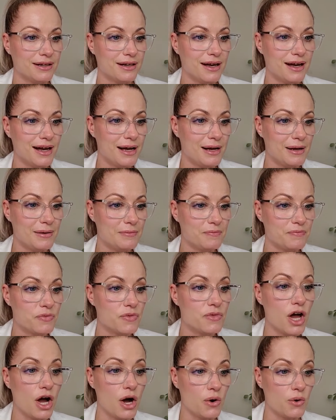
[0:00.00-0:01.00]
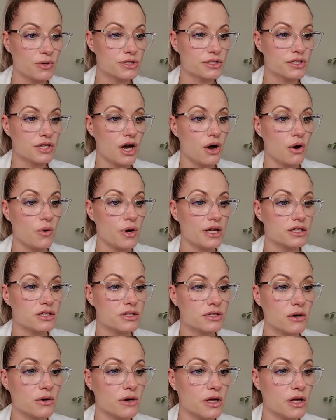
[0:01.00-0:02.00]
Um, no. So
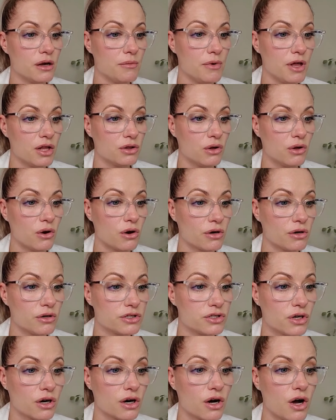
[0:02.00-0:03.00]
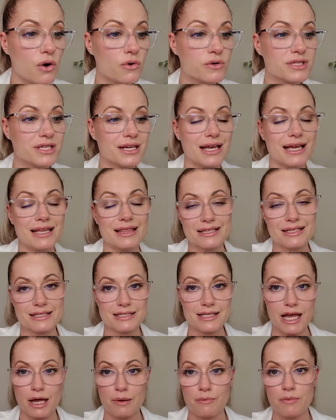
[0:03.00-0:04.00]
is sodium lauryl sarcosinate the
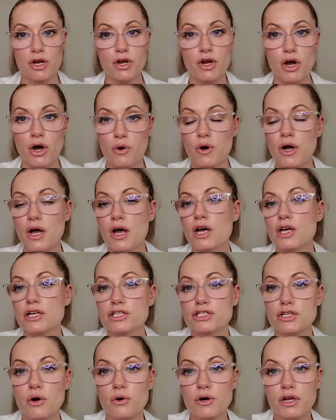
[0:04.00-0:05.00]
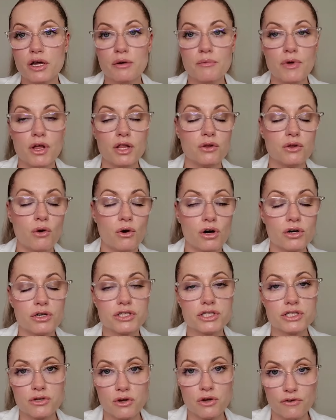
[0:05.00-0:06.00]
same? No. Sodium
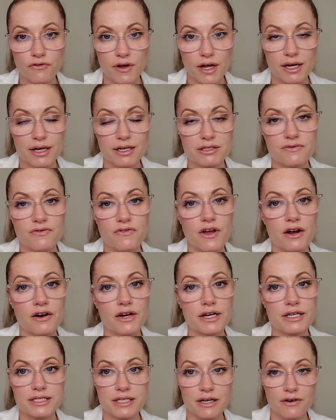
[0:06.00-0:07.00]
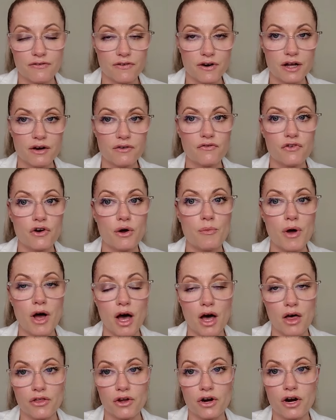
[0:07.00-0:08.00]
lauryl sulfate is very different from
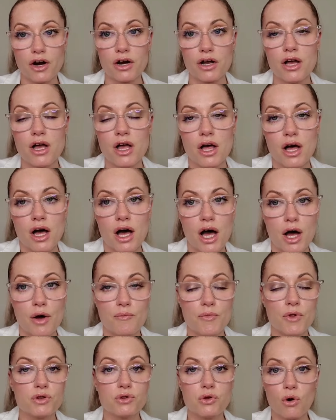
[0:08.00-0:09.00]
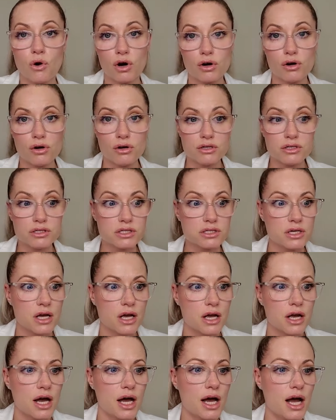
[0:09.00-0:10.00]
other um, lauryls
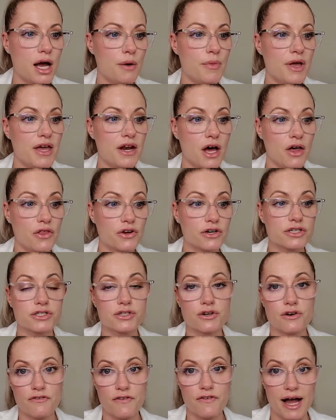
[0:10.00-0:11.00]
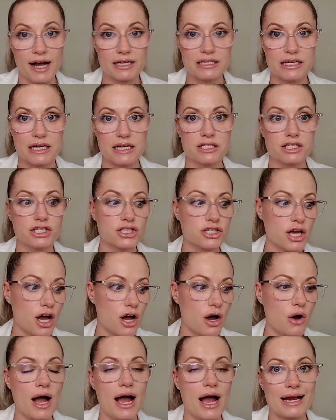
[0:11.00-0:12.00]
um, and other surfactants.
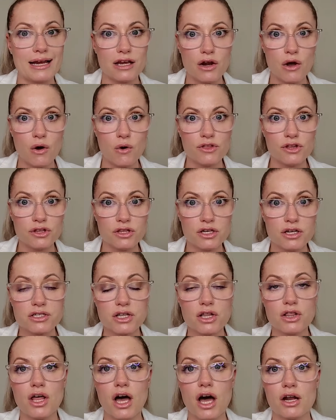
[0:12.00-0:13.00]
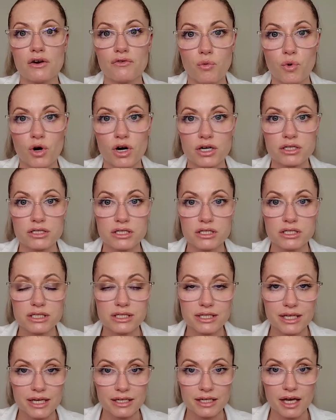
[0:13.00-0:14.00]
So I know that there's a lot of words in
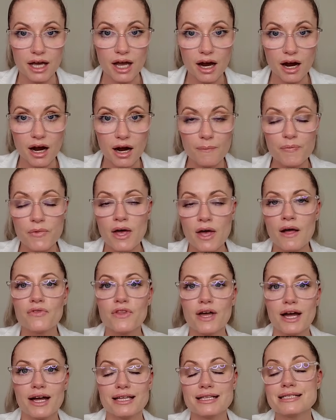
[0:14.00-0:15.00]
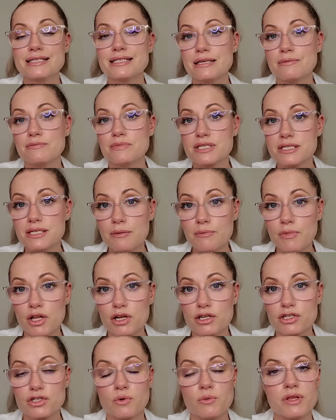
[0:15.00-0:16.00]
skincare that can seem
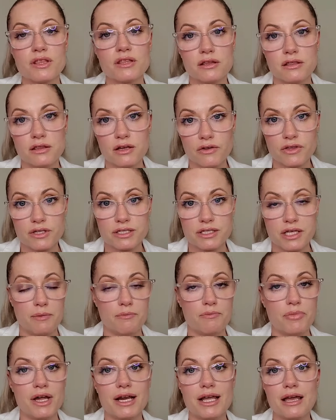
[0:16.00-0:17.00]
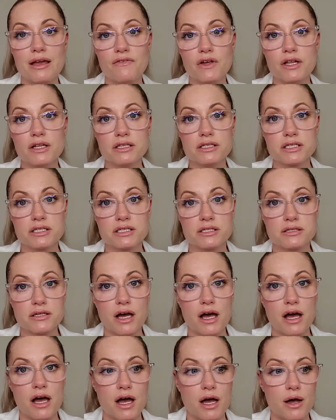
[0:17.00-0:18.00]
similar, so we think they're the same, but even
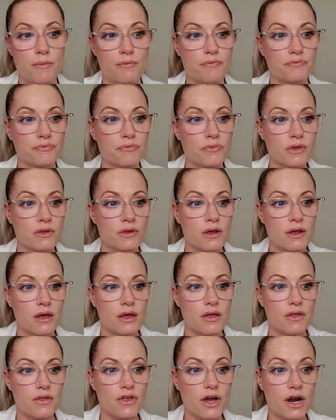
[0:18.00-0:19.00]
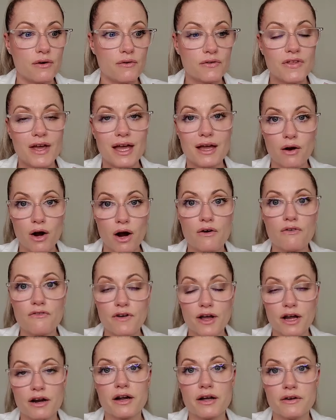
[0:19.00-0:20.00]
um, they're, they are
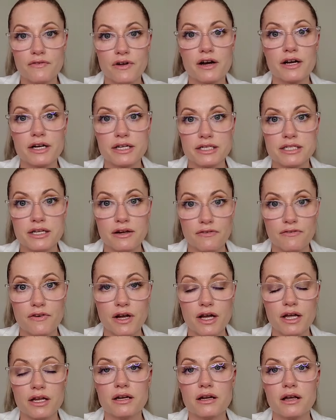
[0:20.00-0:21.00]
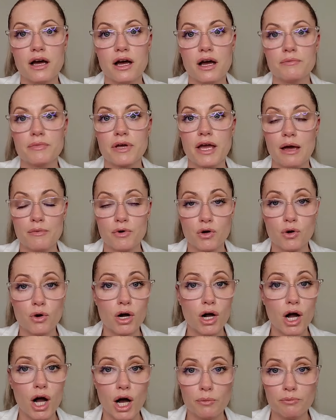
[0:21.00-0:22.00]
very, very different um,
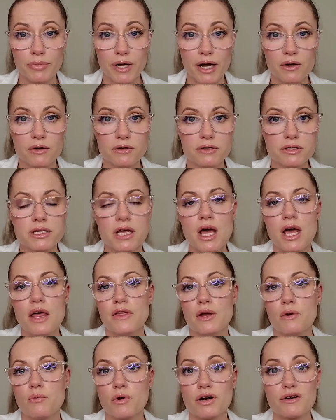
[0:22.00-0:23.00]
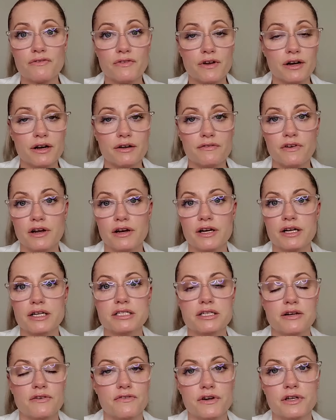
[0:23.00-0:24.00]
chemical compounds. They work very, very
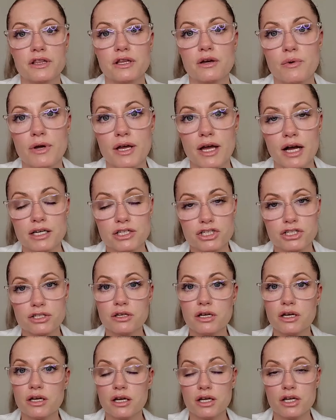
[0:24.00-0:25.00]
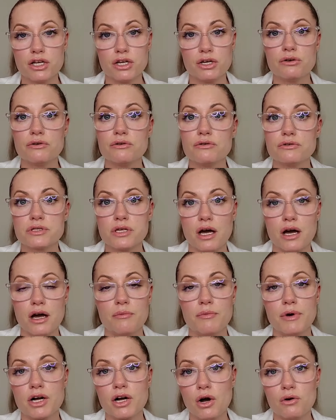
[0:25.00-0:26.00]
differently. We actually use
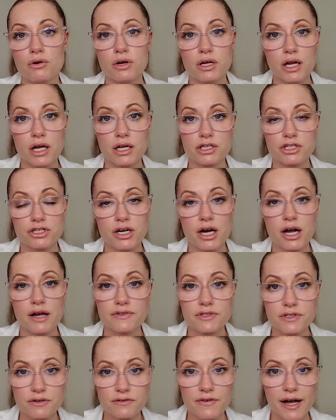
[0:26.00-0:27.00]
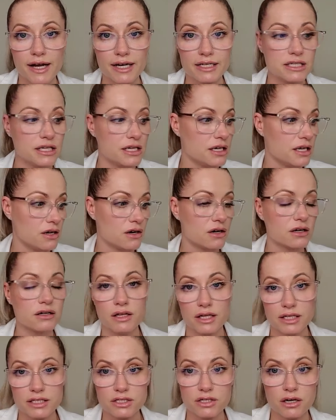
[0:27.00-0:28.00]
um, a coconut derived surfactant in our
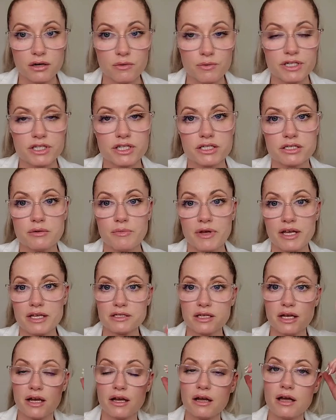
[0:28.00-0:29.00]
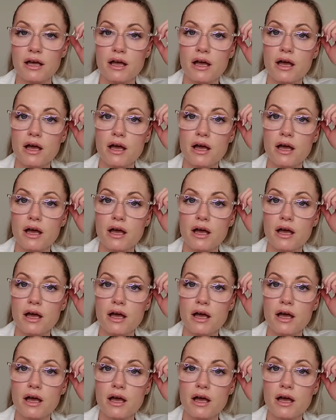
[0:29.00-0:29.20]
cleanser, which is amazing.